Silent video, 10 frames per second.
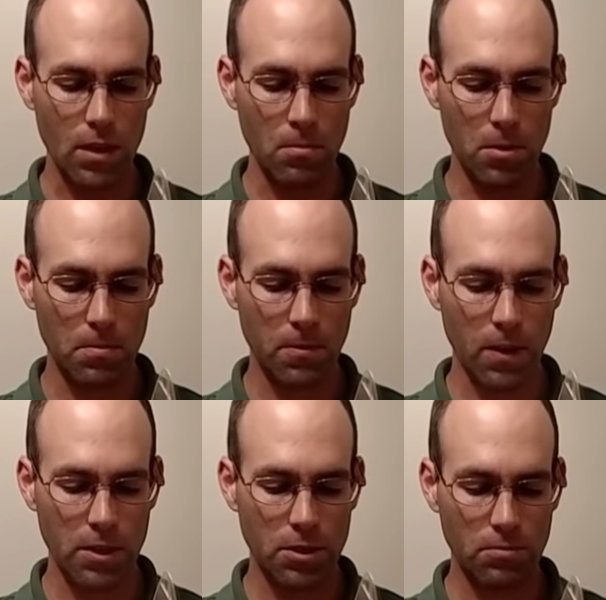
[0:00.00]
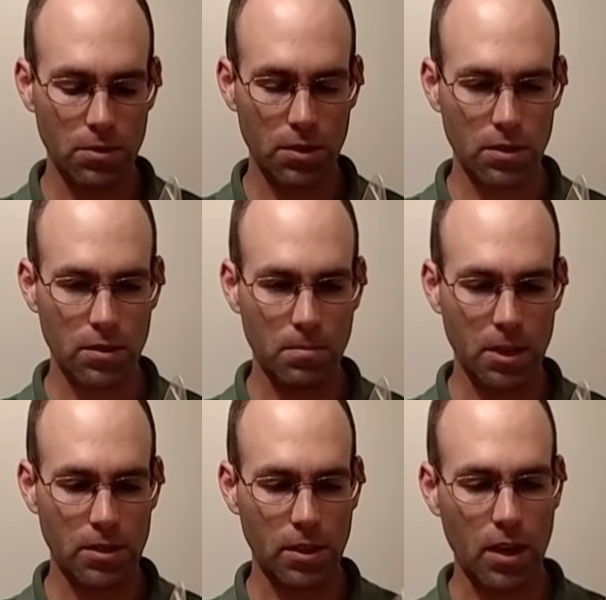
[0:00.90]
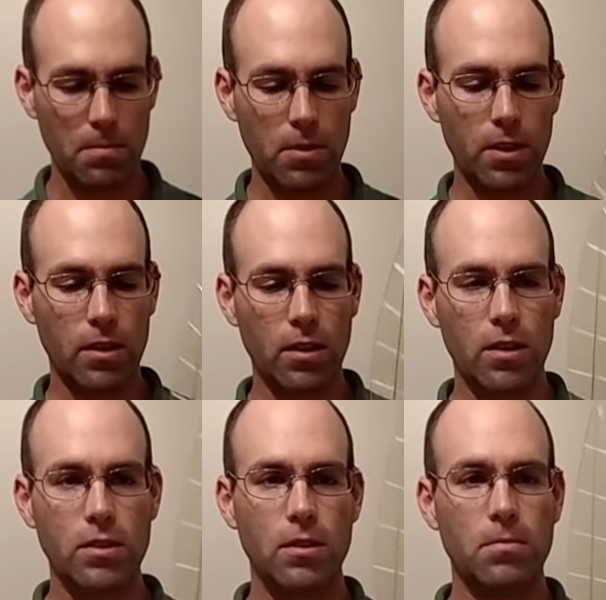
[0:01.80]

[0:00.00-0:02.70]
it provides you with the, the basic operating concept.